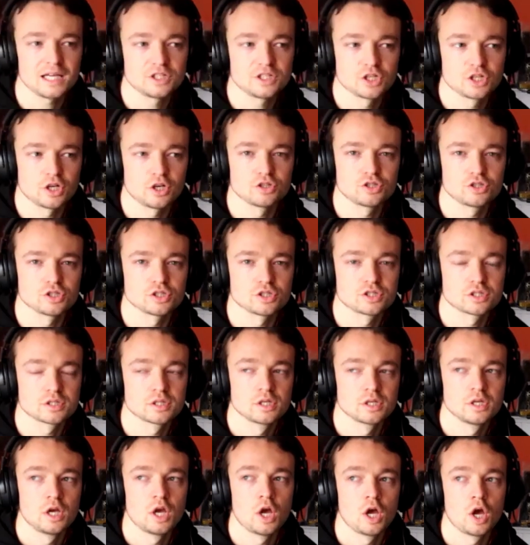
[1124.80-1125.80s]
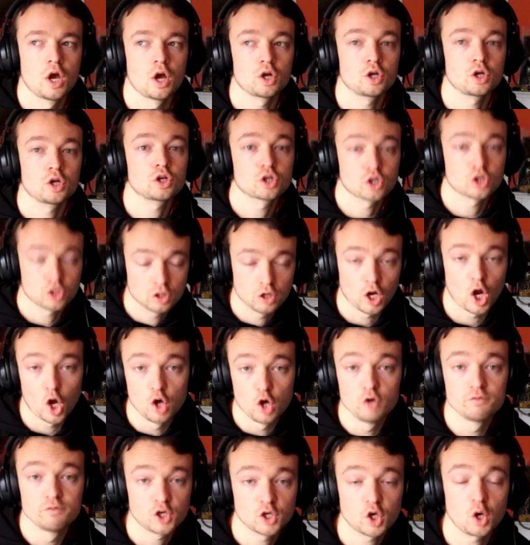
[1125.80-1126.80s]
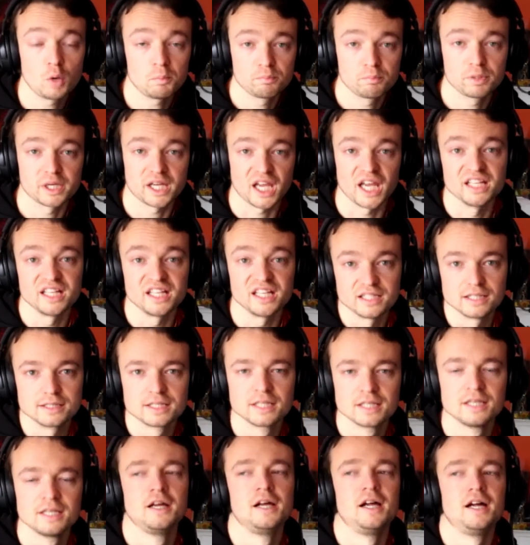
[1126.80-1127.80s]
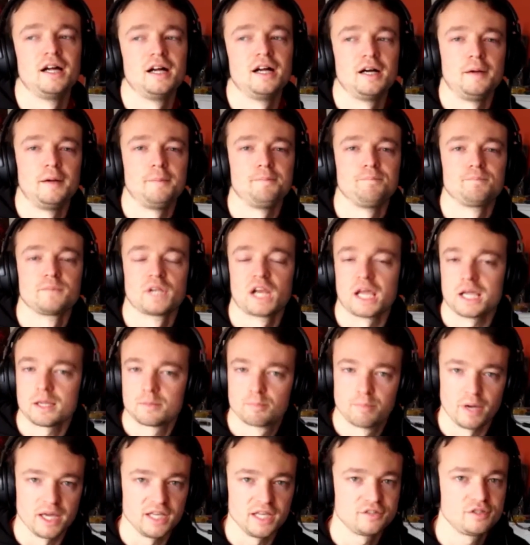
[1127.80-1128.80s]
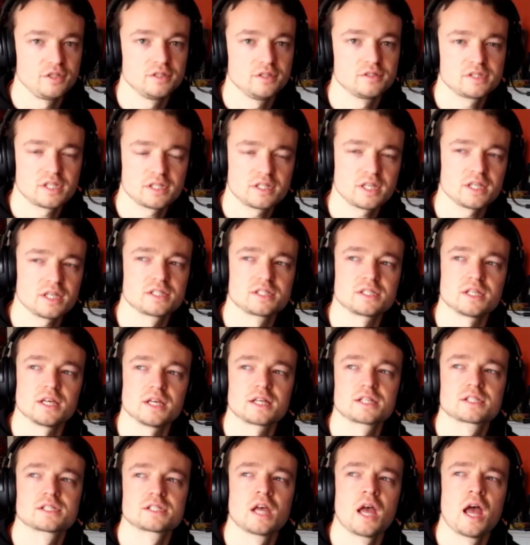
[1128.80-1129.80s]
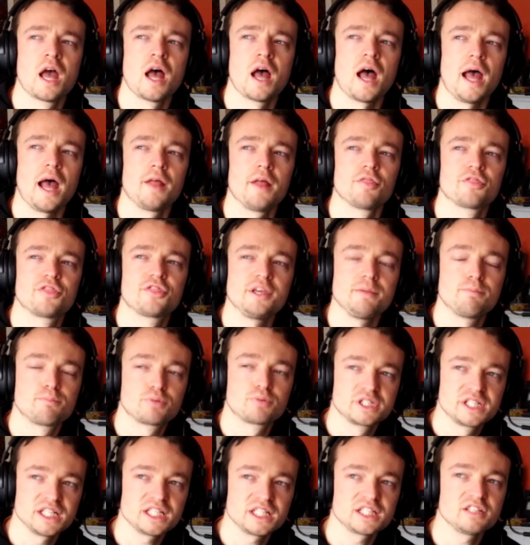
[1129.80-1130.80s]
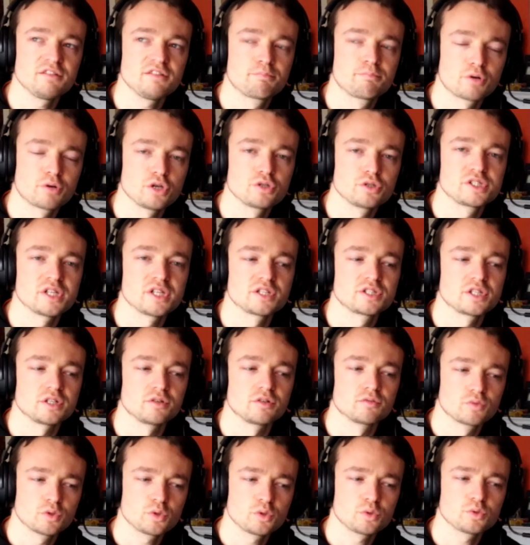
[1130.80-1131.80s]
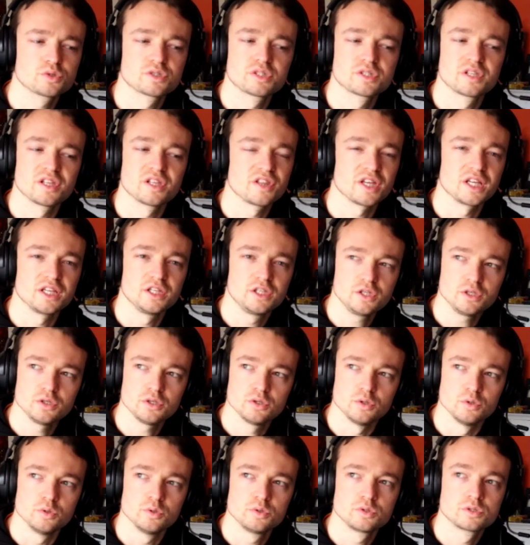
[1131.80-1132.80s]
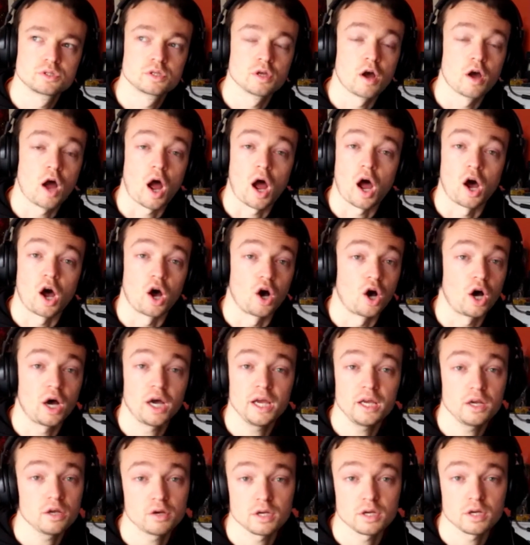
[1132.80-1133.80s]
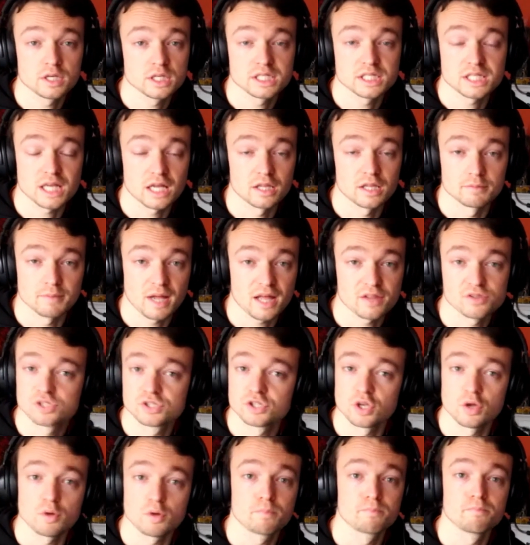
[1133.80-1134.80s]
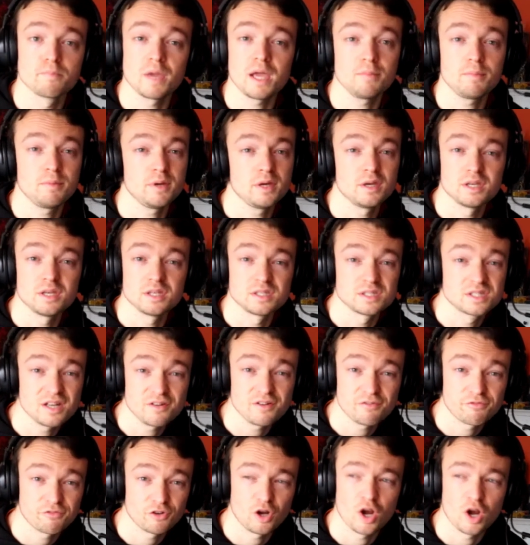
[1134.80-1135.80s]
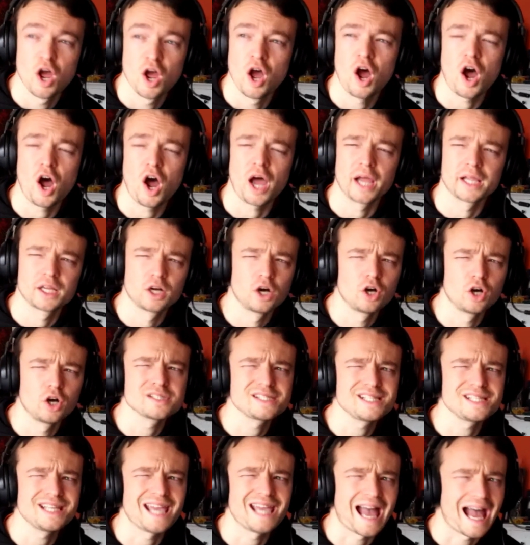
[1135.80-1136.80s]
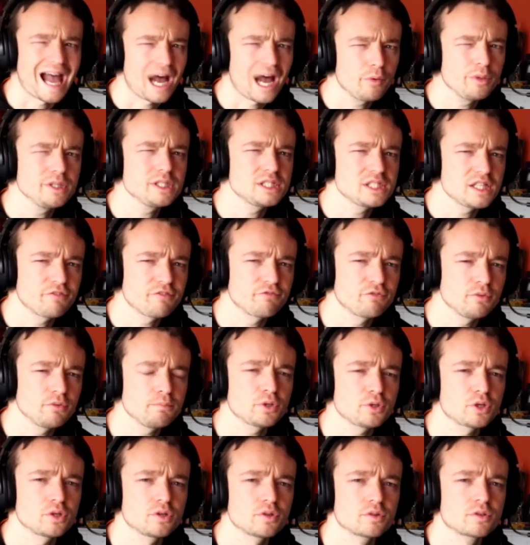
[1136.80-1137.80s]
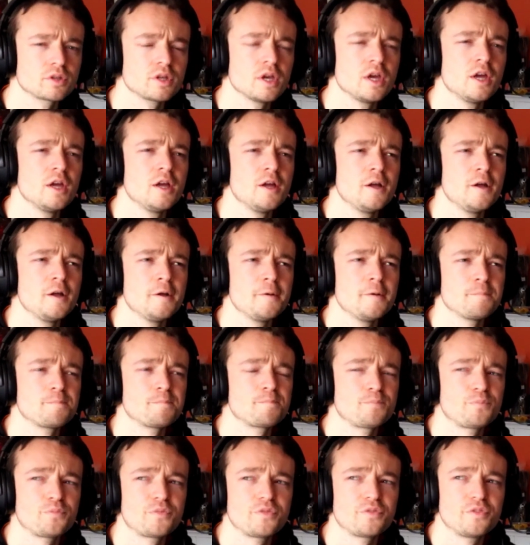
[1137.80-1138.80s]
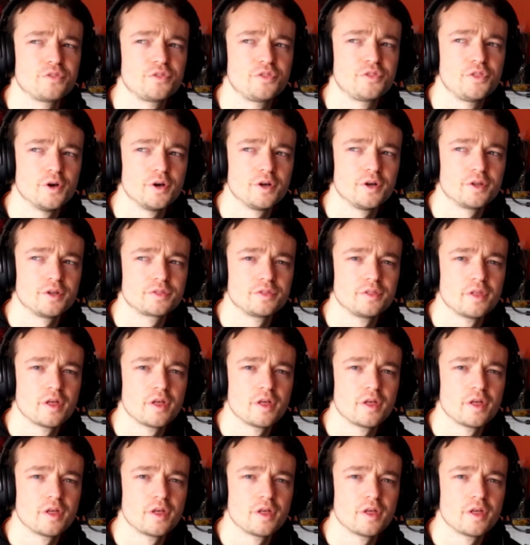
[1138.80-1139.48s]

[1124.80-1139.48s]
chart just overcomplicated, like Bayesian statistics. The predictive processing rules that they use, I don't understand the math, so maybe it is different. I can't see how it's different because the